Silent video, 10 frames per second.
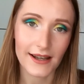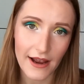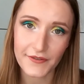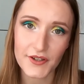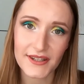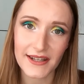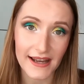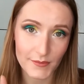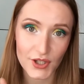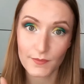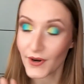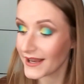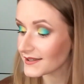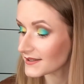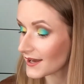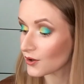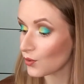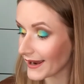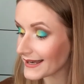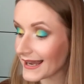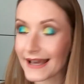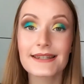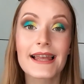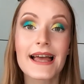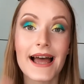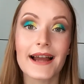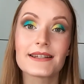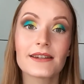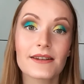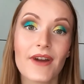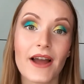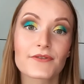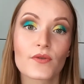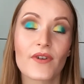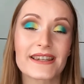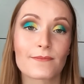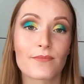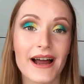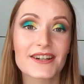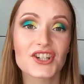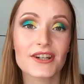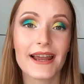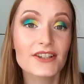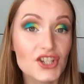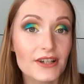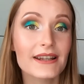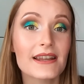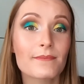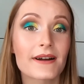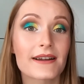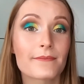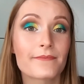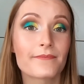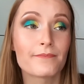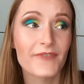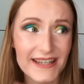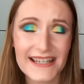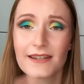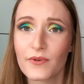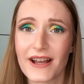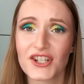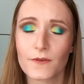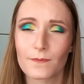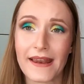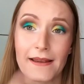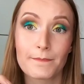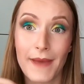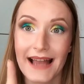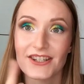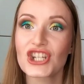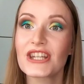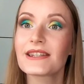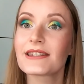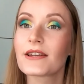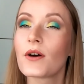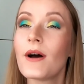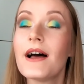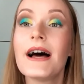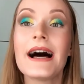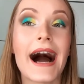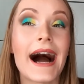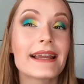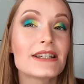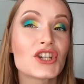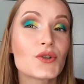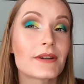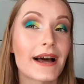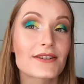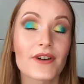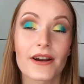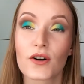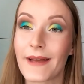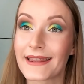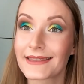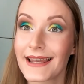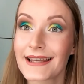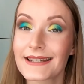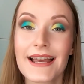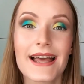I have to say, I'm surprised they're quite nice. I didn't even have to wet the brush. Actually, my wetting the brush made it patchy, so I do not recommend that.